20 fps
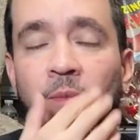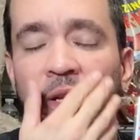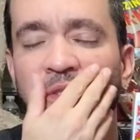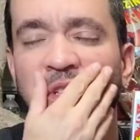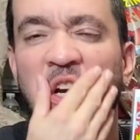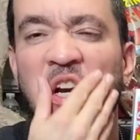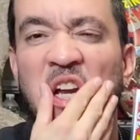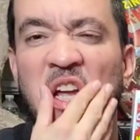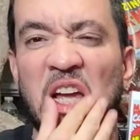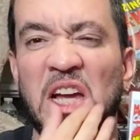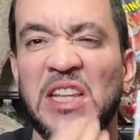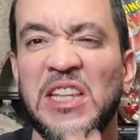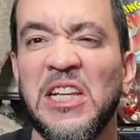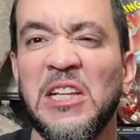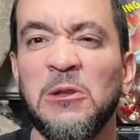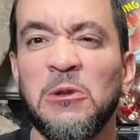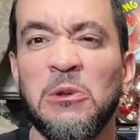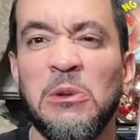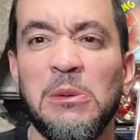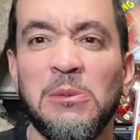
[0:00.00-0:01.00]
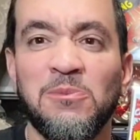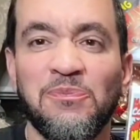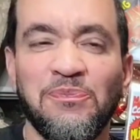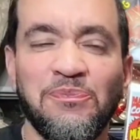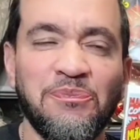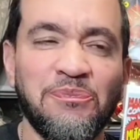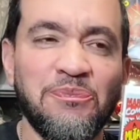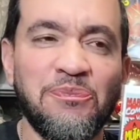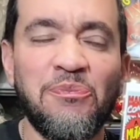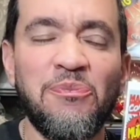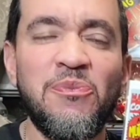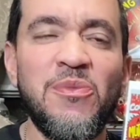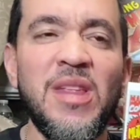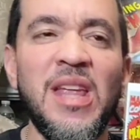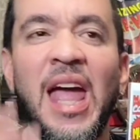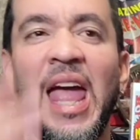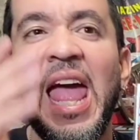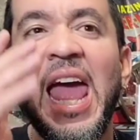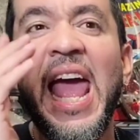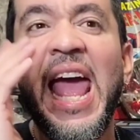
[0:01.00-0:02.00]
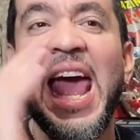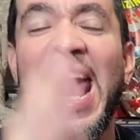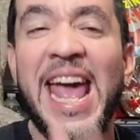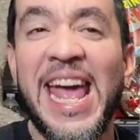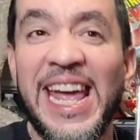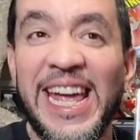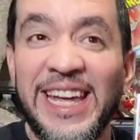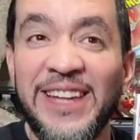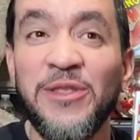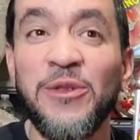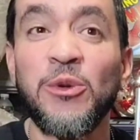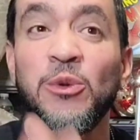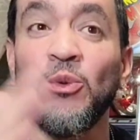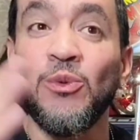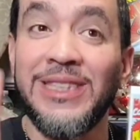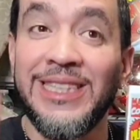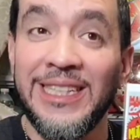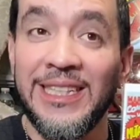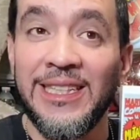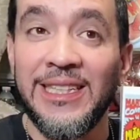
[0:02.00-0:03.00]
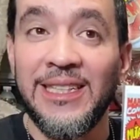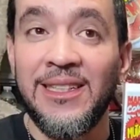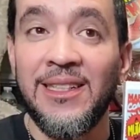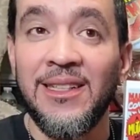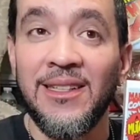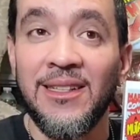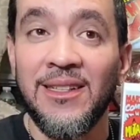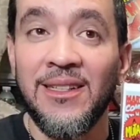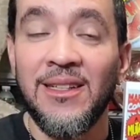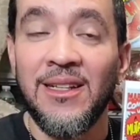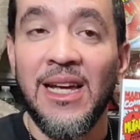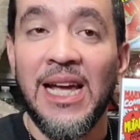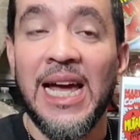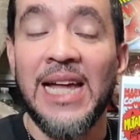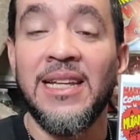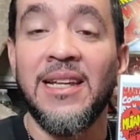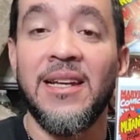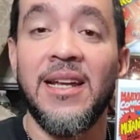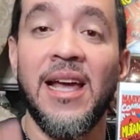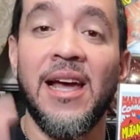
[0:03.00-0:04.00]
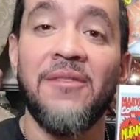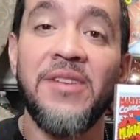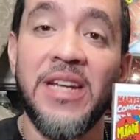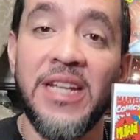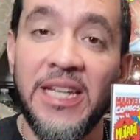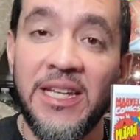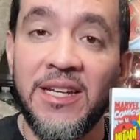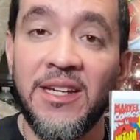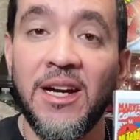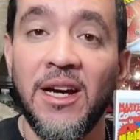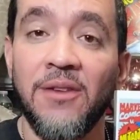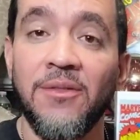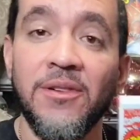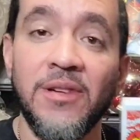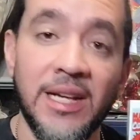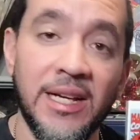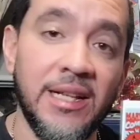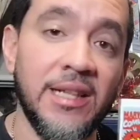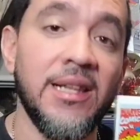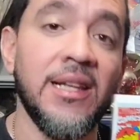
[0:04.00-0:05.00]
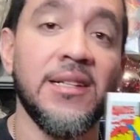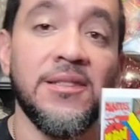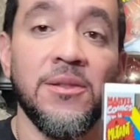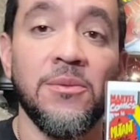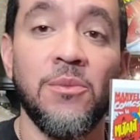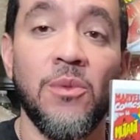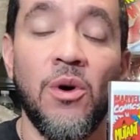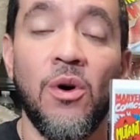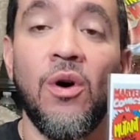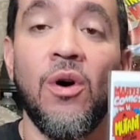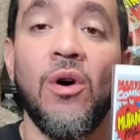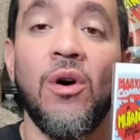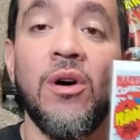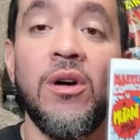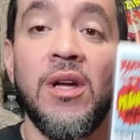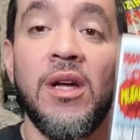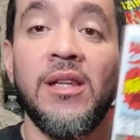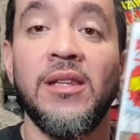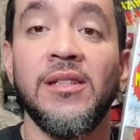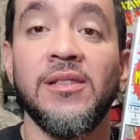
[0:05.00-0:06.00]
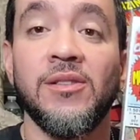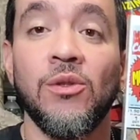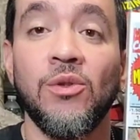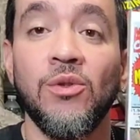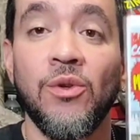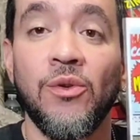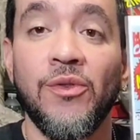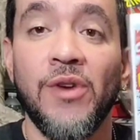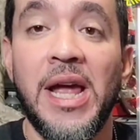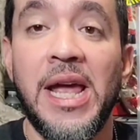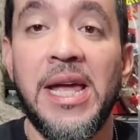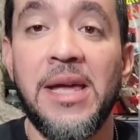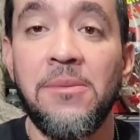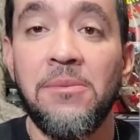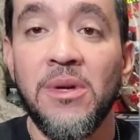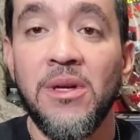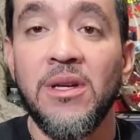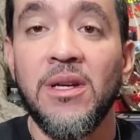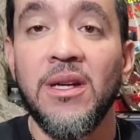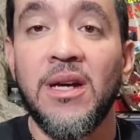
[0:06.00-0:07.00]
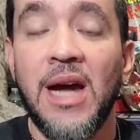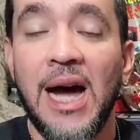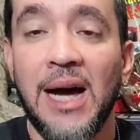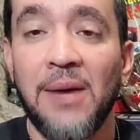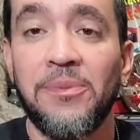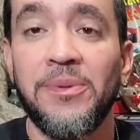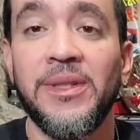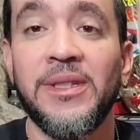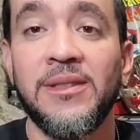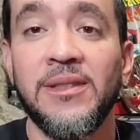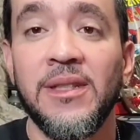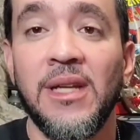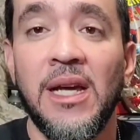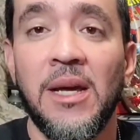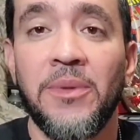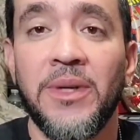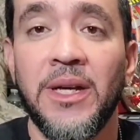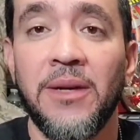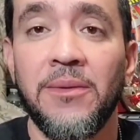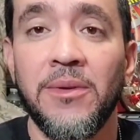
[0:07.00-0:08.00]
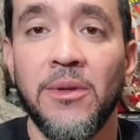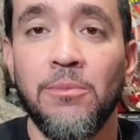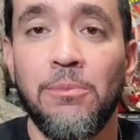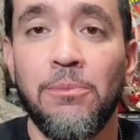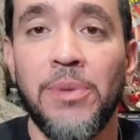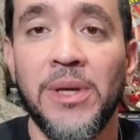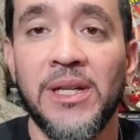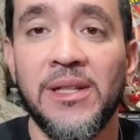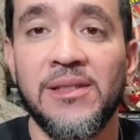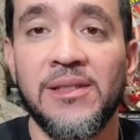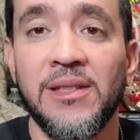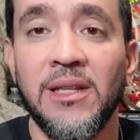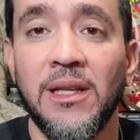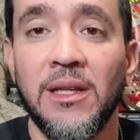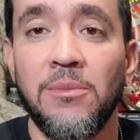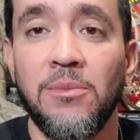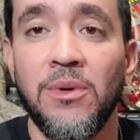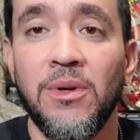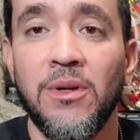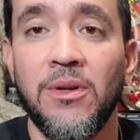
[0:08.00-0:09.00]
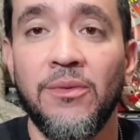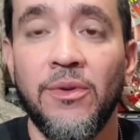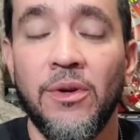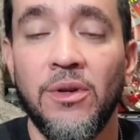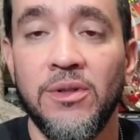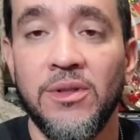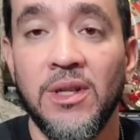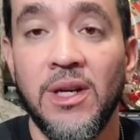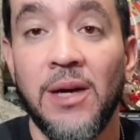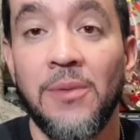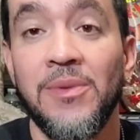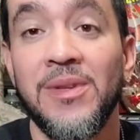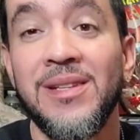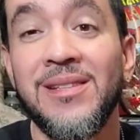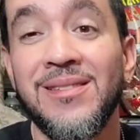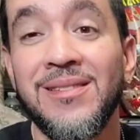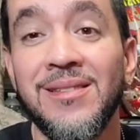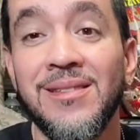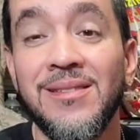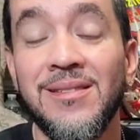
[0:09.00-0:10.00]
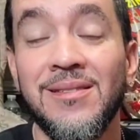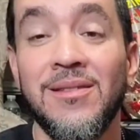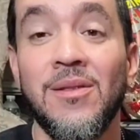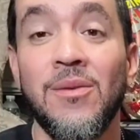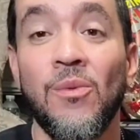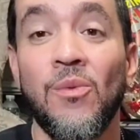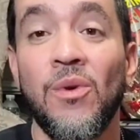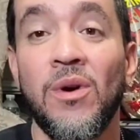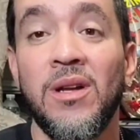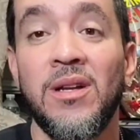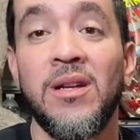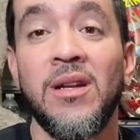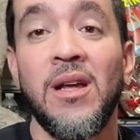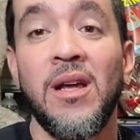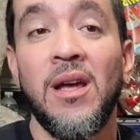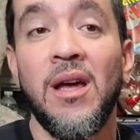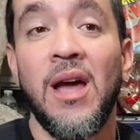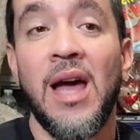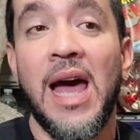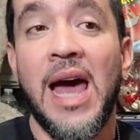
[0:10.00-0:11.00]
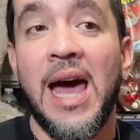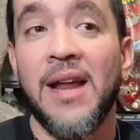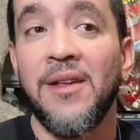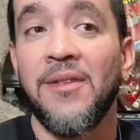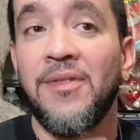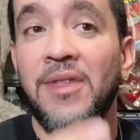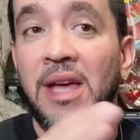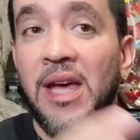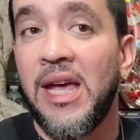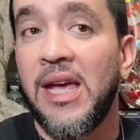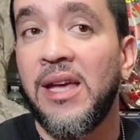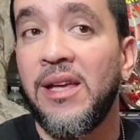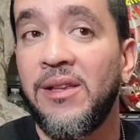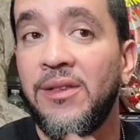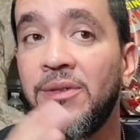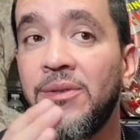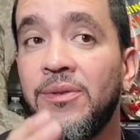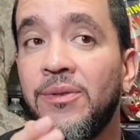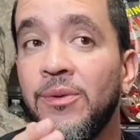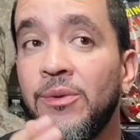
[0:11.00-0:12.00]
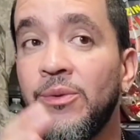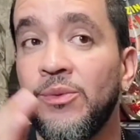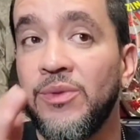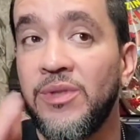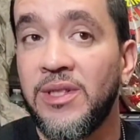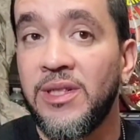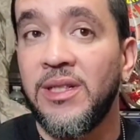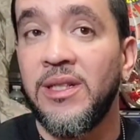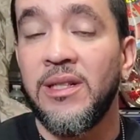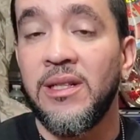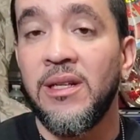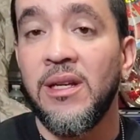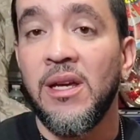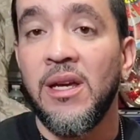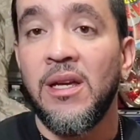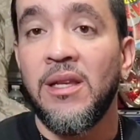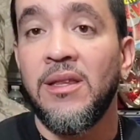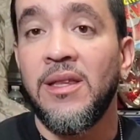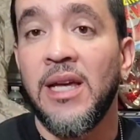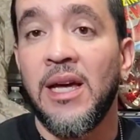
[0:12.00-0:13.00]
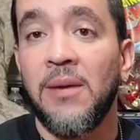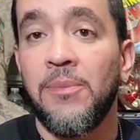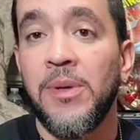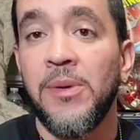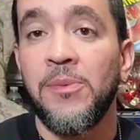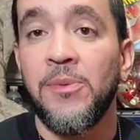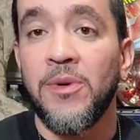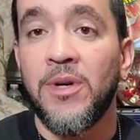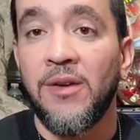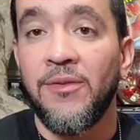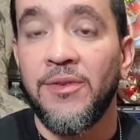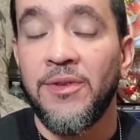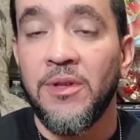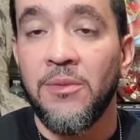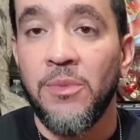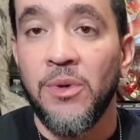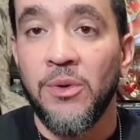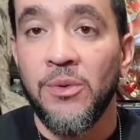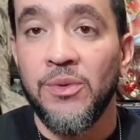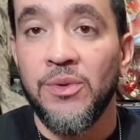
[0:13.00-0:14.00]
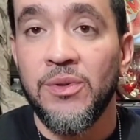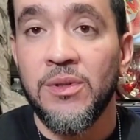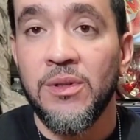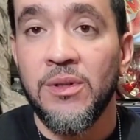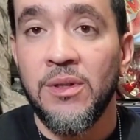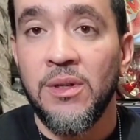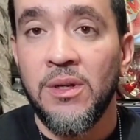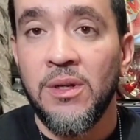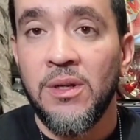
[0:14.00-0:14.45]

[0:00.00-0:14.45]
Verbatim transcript: sorry, got that little bit, A through D, and then they have an E cover that collects them all. It sold over 8 million copies, became the biggest selling book of all time. This is the one out of the A through D that people covet the most.